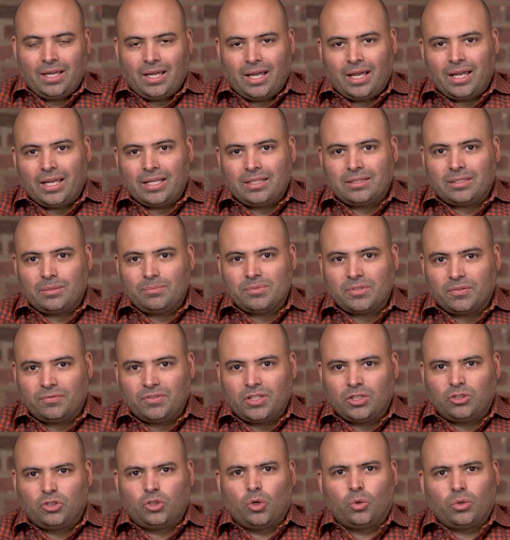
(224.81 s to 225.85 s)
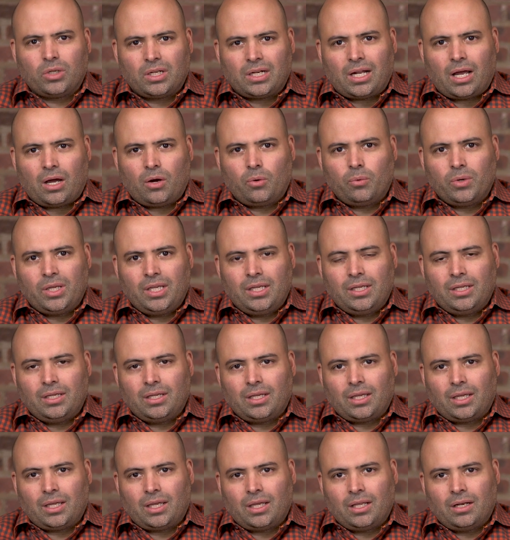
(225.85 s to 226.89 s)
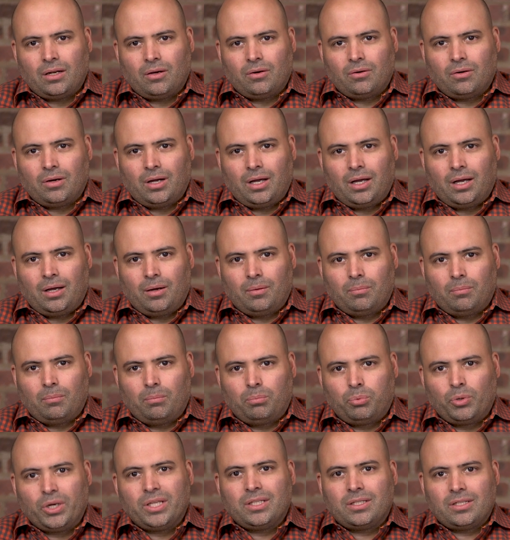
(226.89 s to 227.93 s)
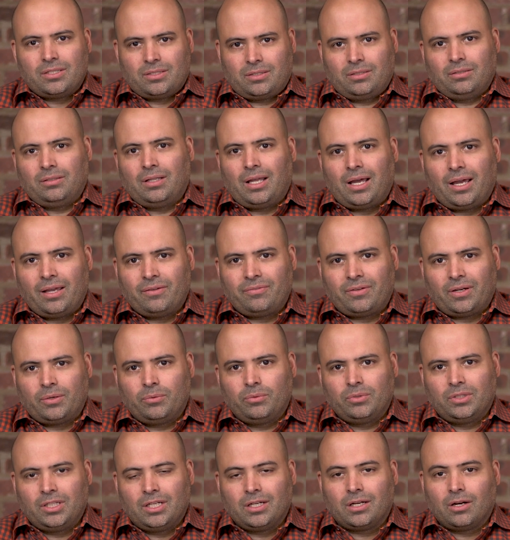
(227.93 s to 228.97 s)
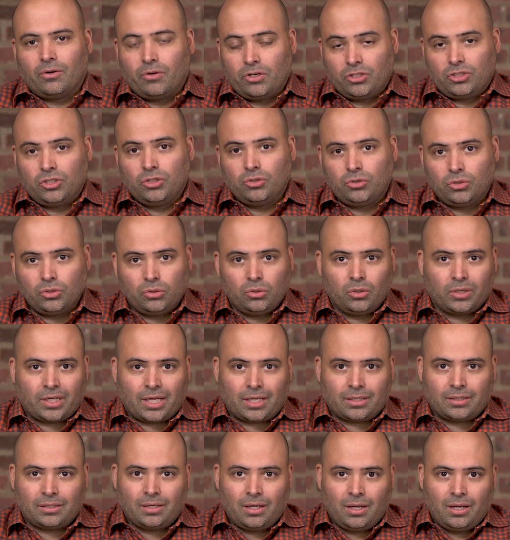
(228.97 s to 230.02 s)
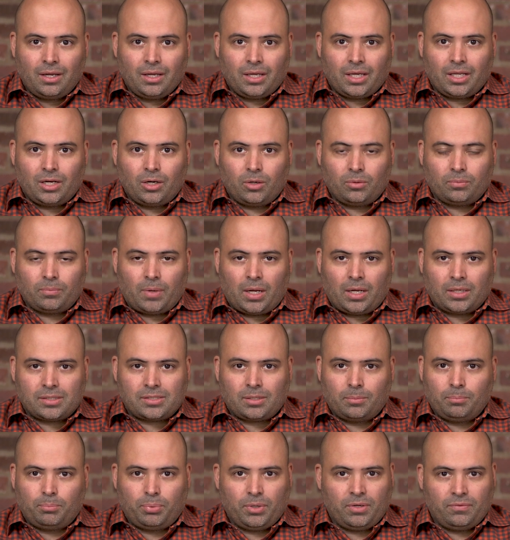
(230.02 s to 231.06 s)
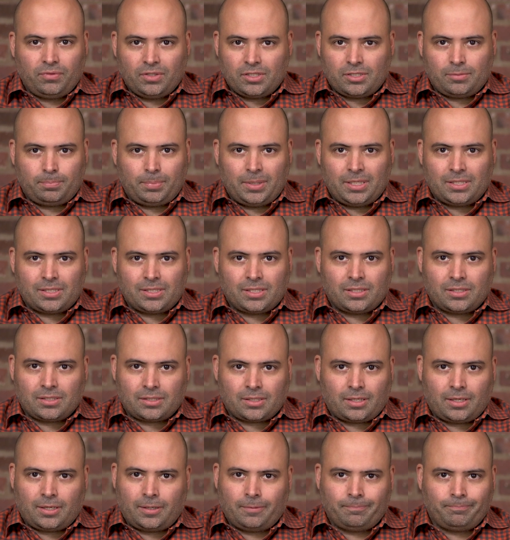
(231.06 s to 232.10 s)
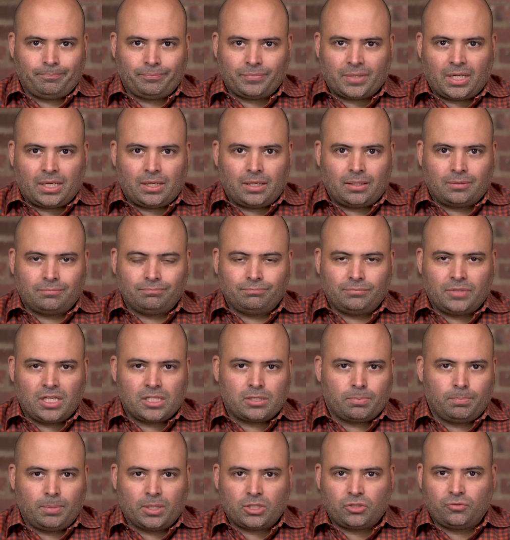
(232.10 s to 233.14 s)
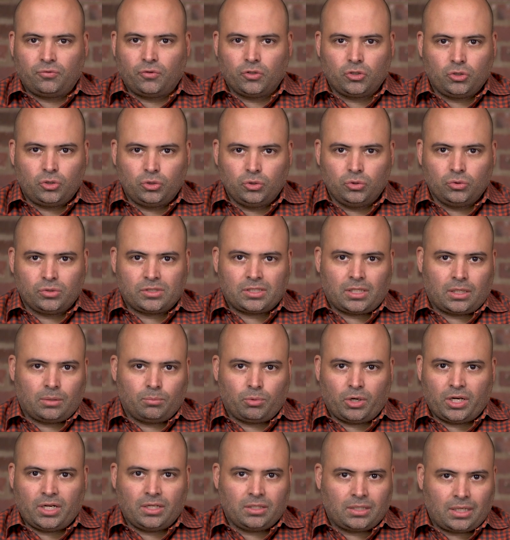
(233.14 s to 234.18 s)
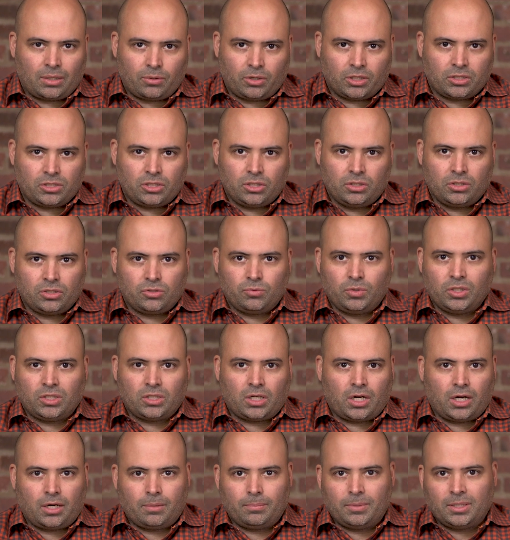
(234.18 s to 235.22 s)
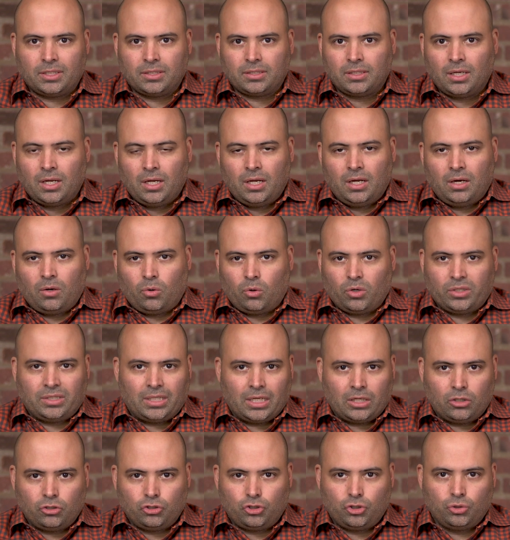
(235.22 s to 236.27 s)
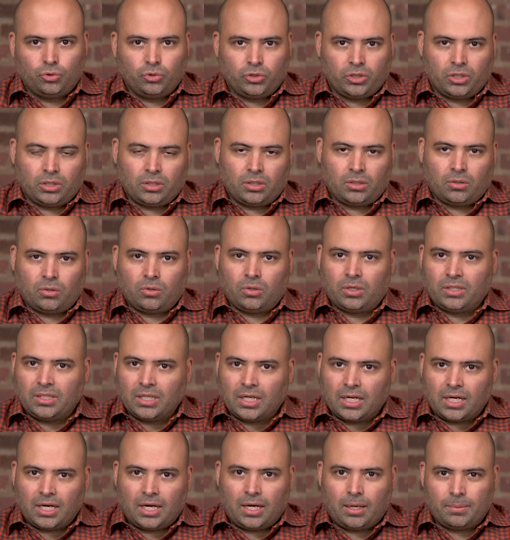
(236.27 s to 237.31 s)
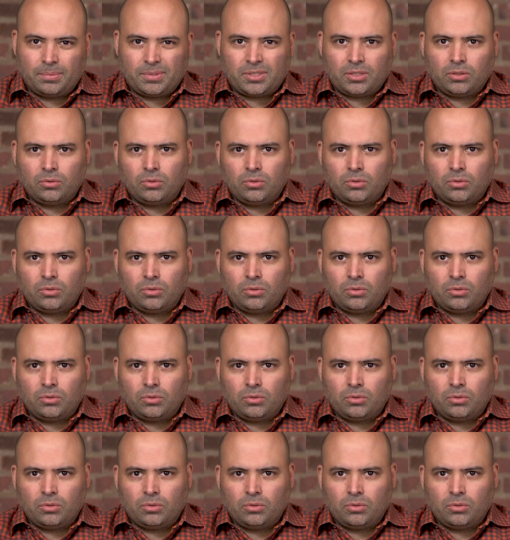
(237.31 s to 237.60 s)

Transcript: Uh, in terms of the tone and how we you know, uh, bring this to life, I would encourage you to look at you know, uh, some previous pieces, um, uh, This Bud's for Two, celebrating Derek Jeter's retirement, or Dale Jr., or the Cubs.